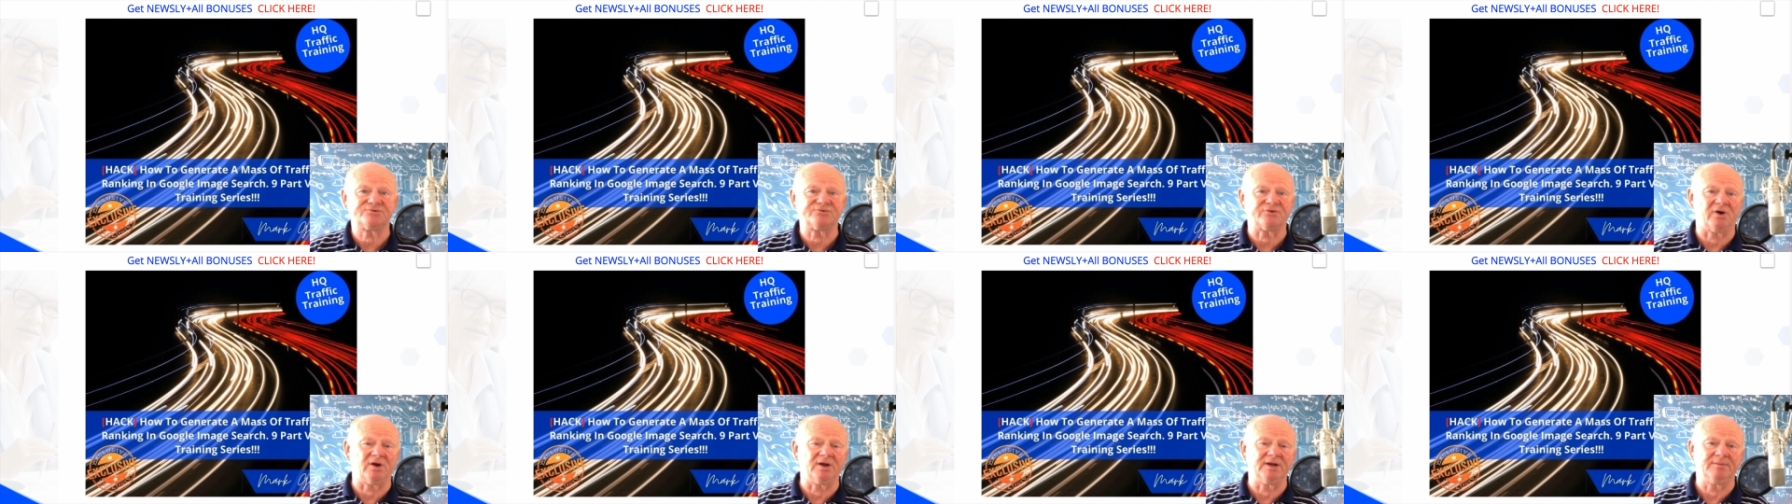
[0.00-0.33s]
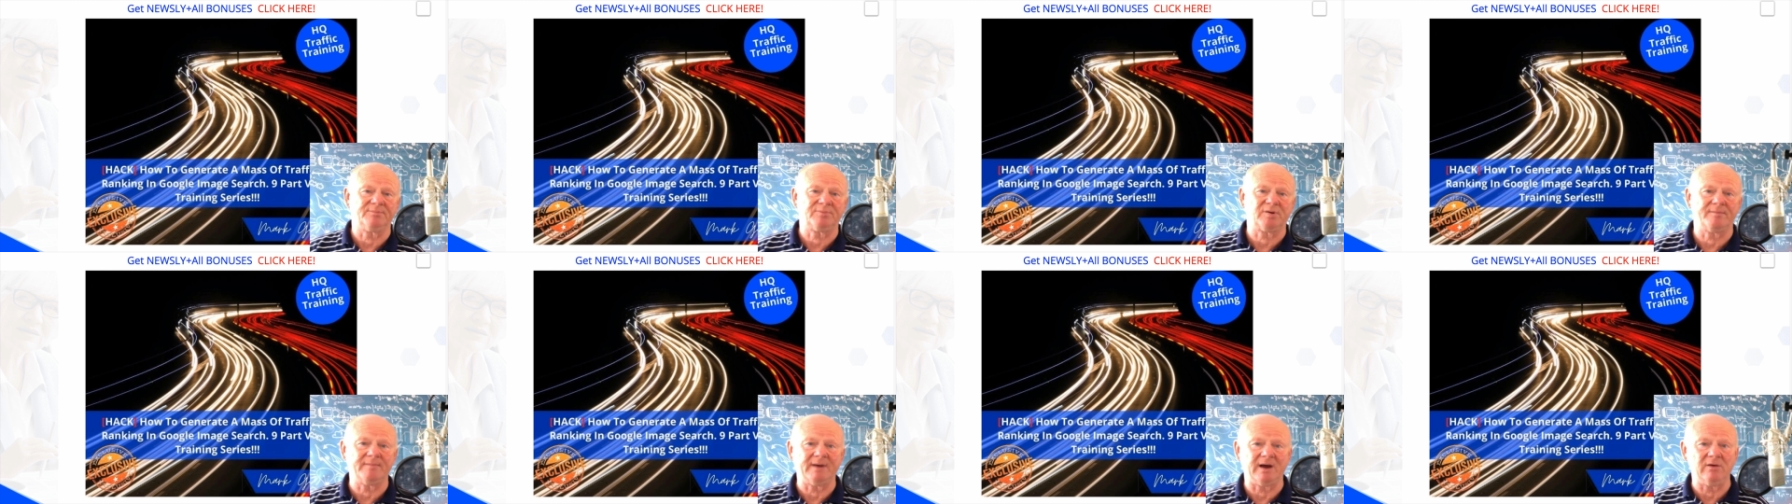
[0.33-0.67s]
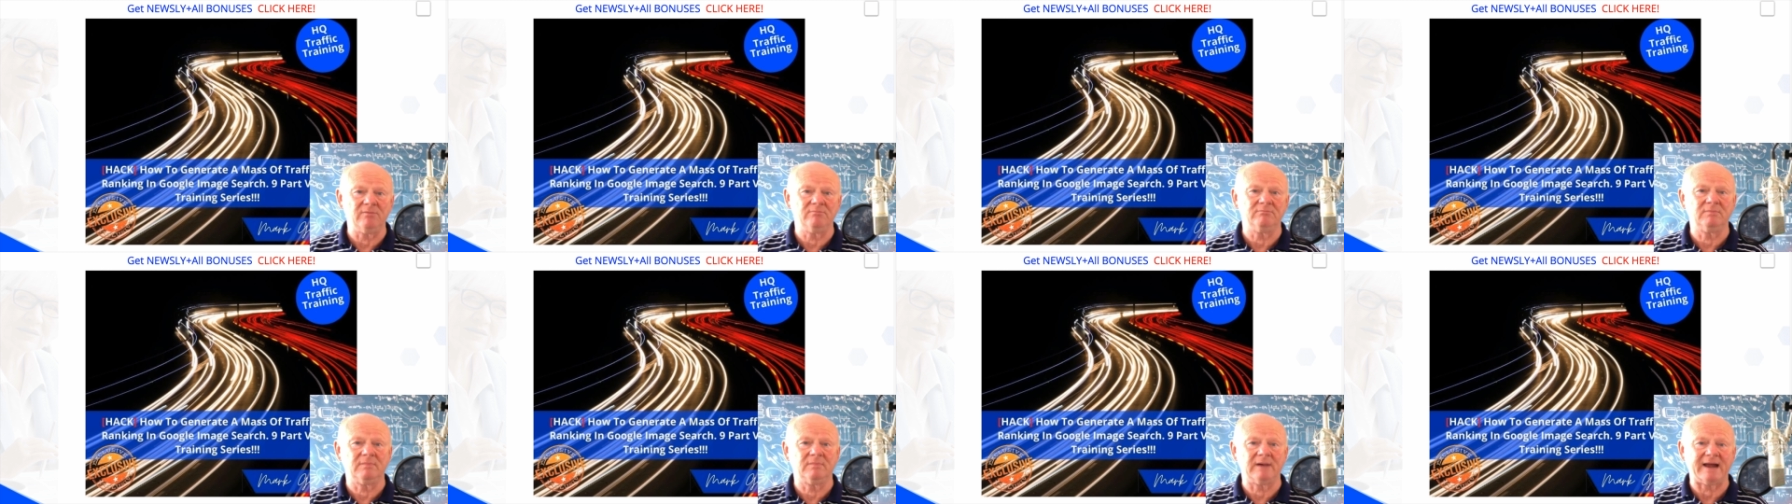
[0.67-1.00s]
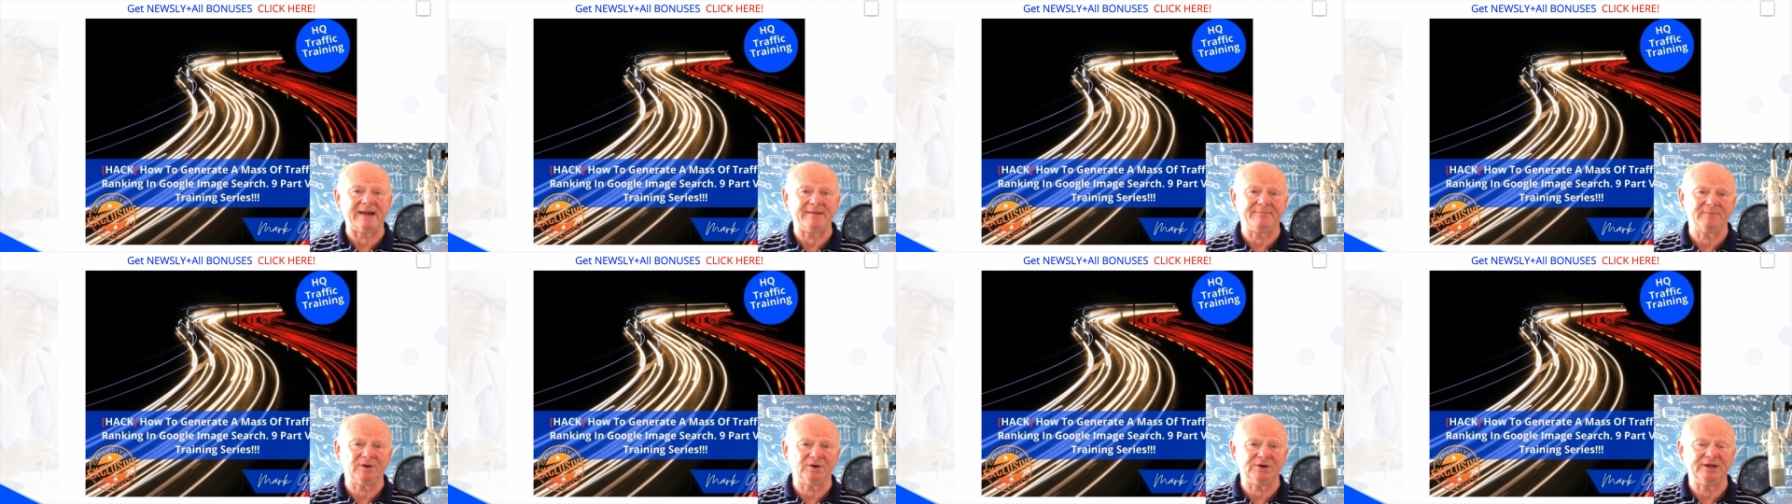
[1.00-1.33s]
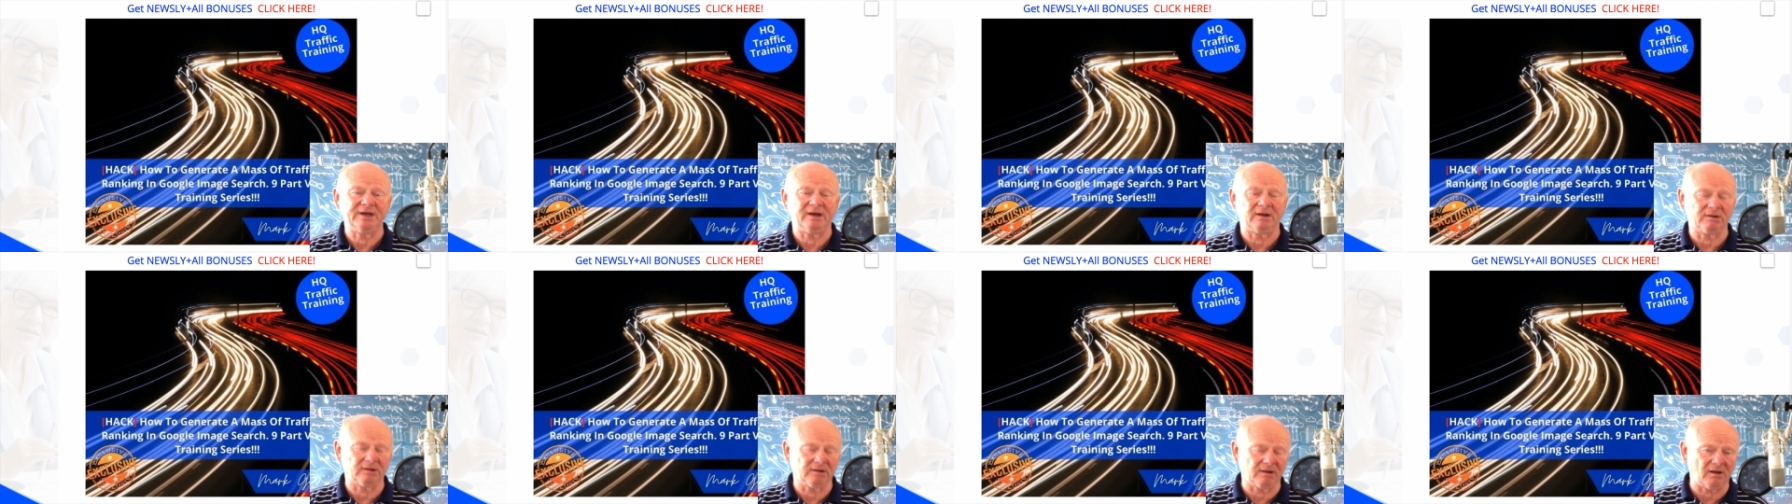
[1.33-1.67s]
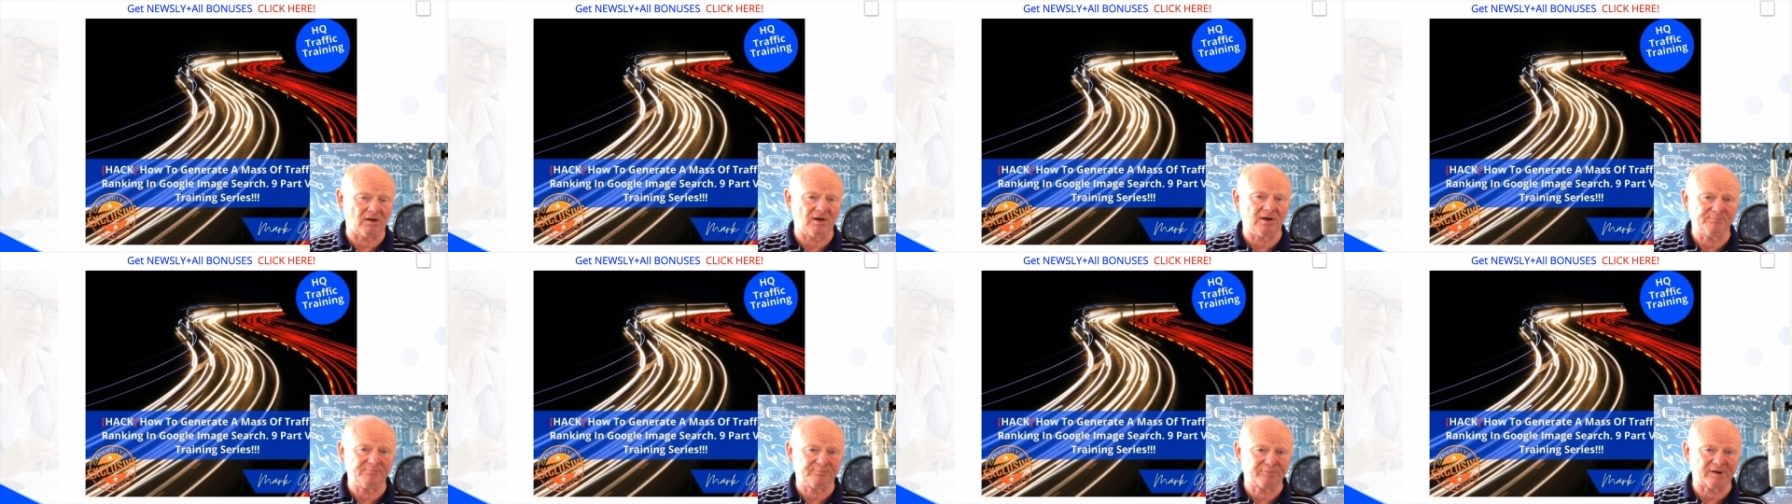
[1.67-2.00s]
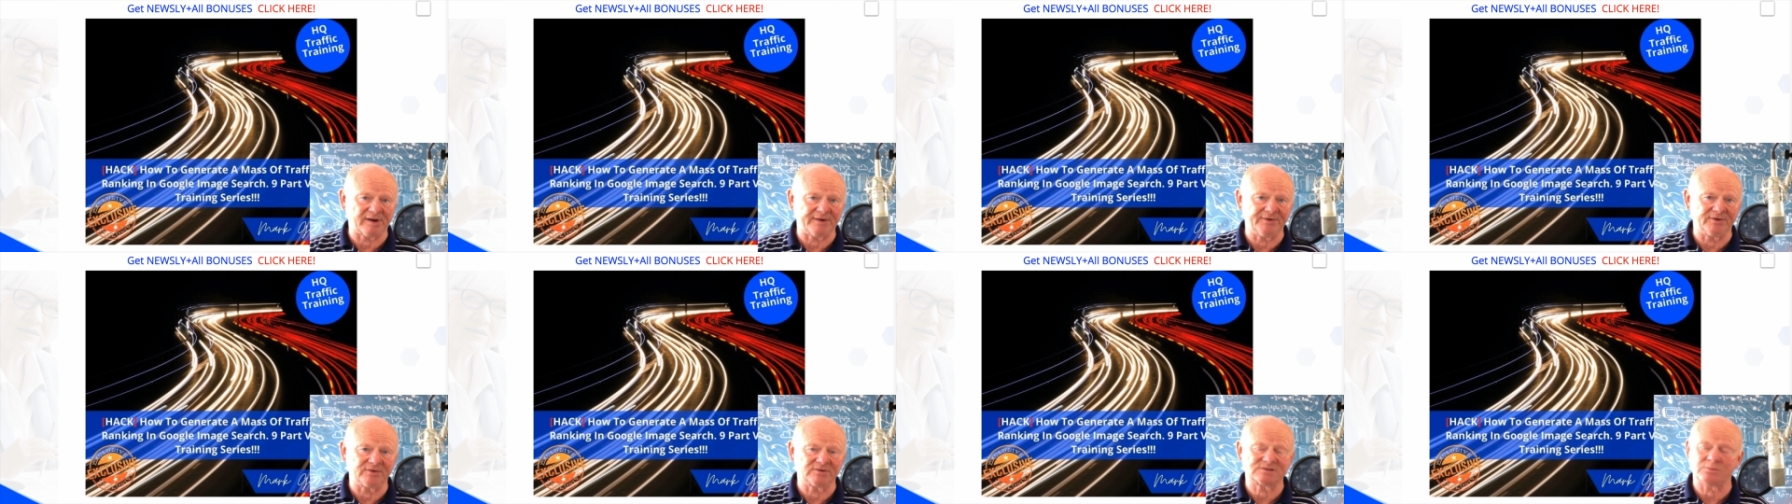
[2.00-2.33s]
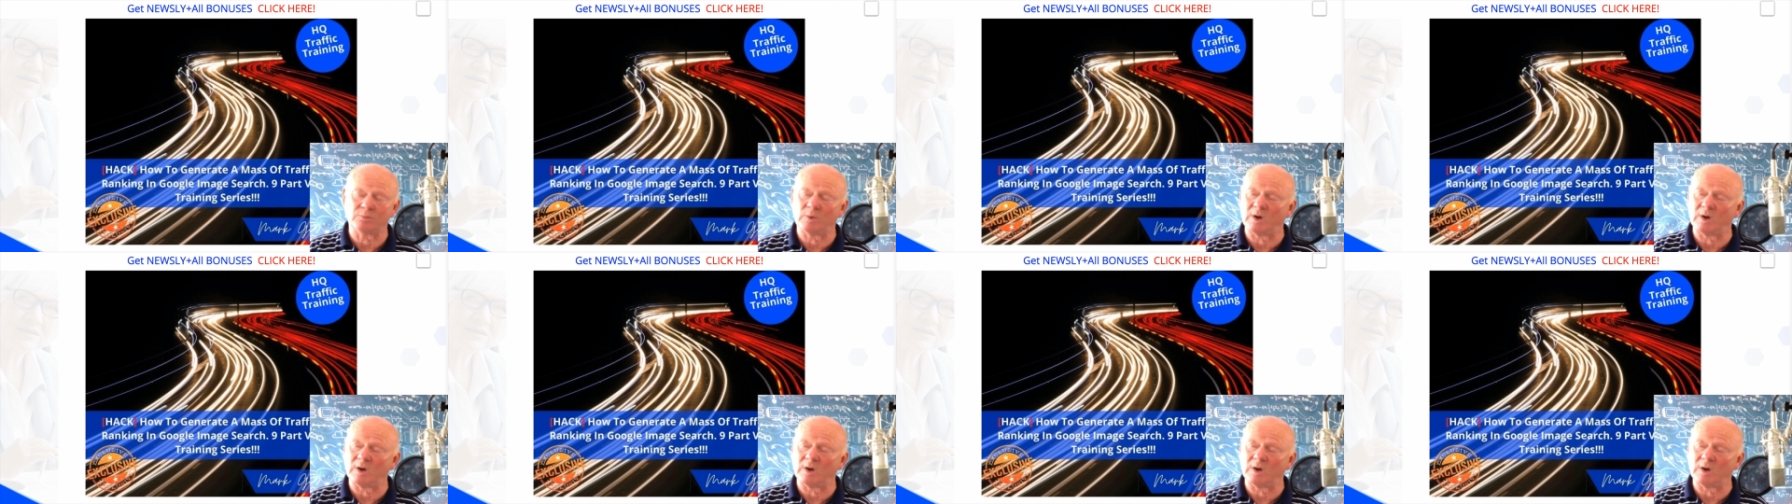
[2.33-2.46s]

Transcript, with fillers: trying to promote make money online products,